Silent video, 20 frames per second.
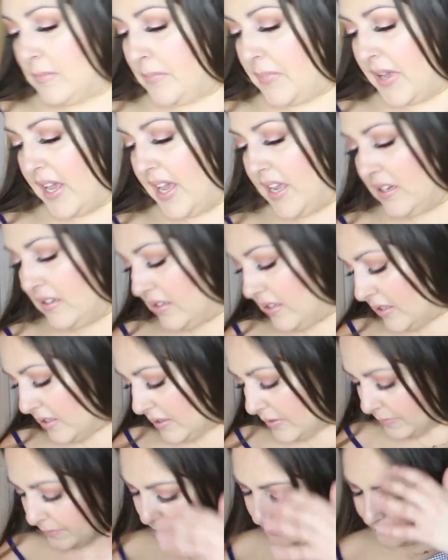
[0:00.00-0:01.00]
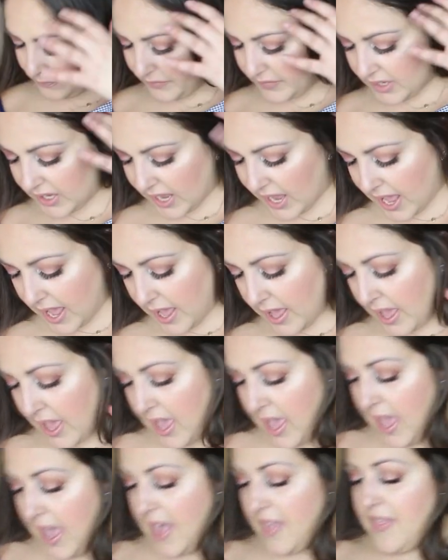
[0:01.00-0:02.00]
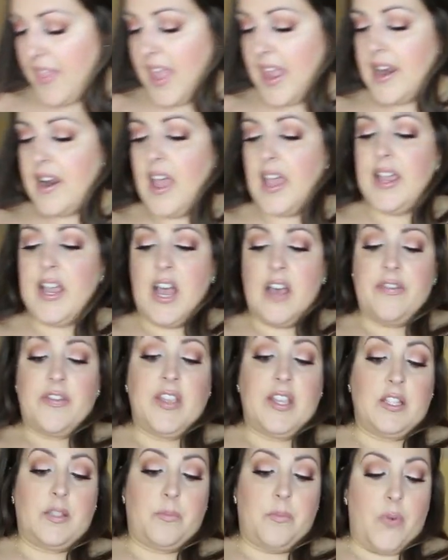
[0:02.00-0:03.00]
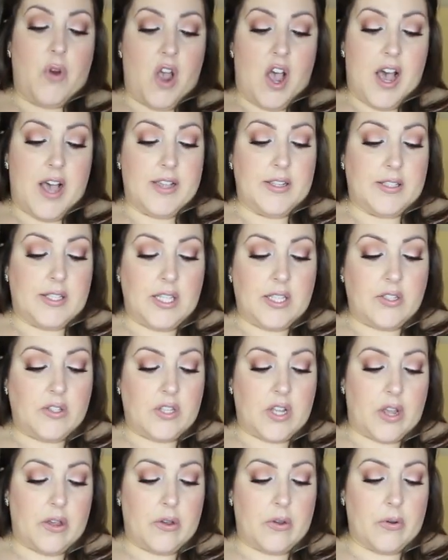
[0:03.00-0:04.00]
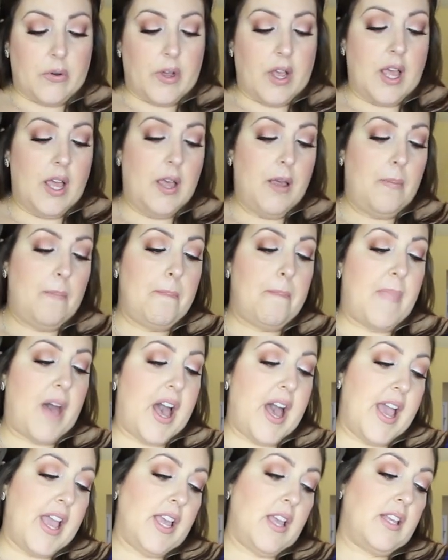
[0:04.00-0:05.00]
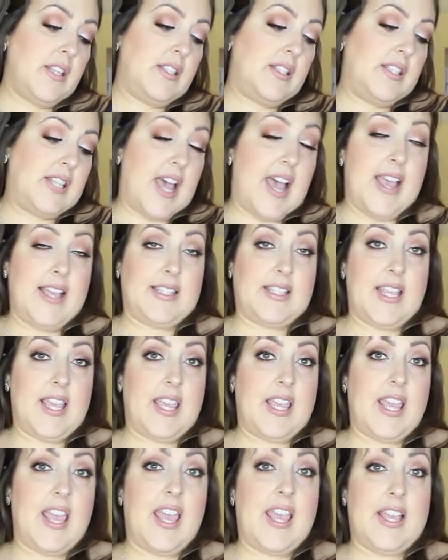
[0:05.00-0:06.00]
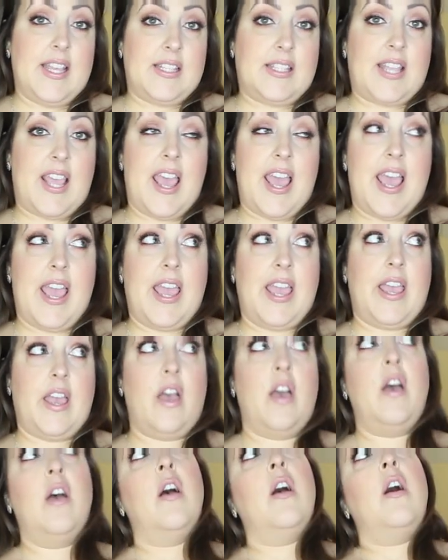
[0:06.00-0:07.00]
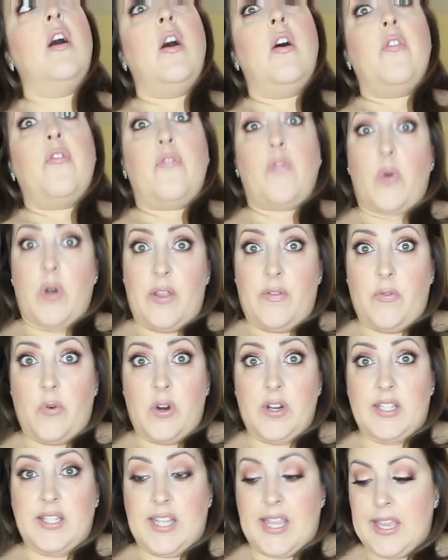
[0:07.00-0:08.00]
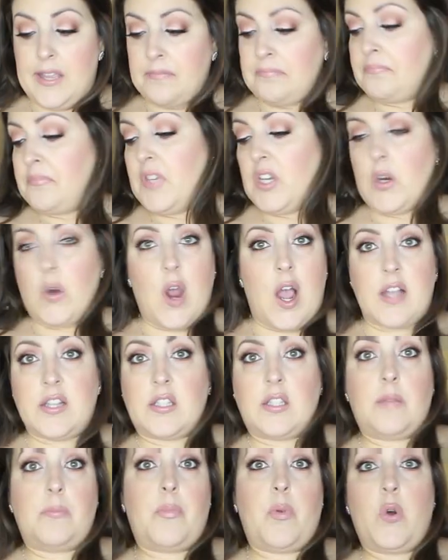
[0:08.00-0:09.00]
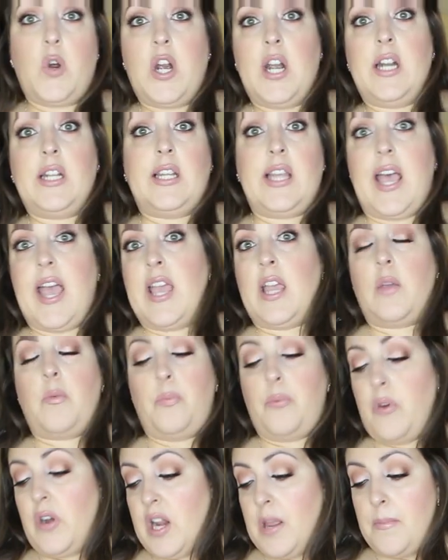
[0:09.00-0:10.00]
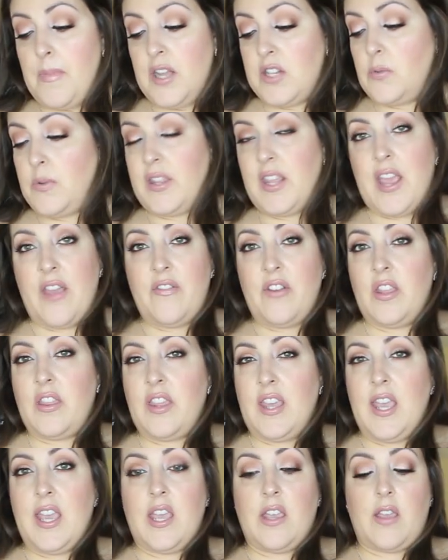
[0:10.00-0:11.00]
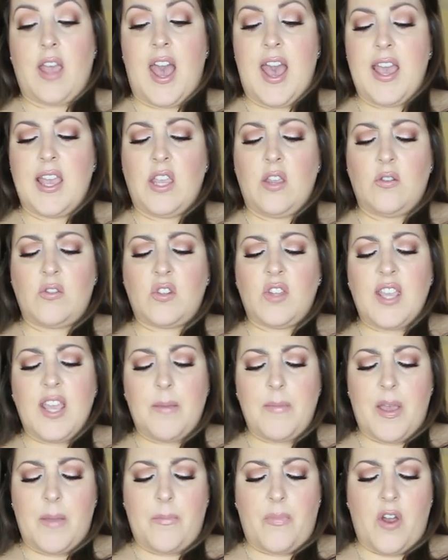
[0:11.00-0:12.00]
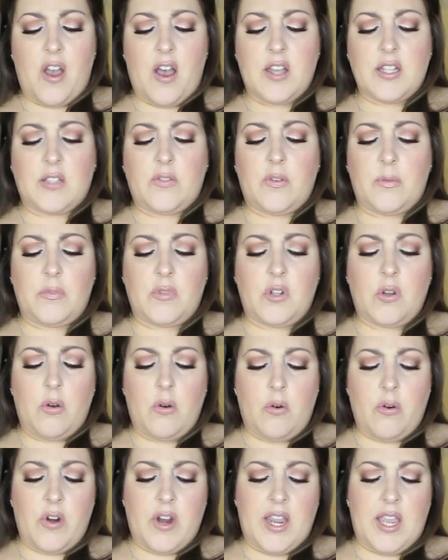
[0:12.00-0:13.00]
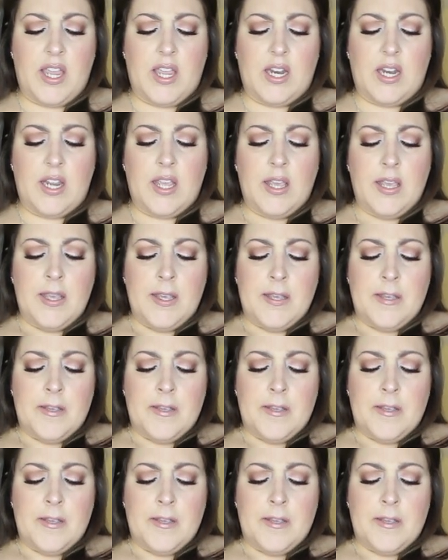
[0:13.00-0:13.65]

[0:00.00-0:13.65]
but yeah. And then I got these bras. So my sizing is a 44C. Across the board, like pretty much with everything. I usually get my bras from Torrid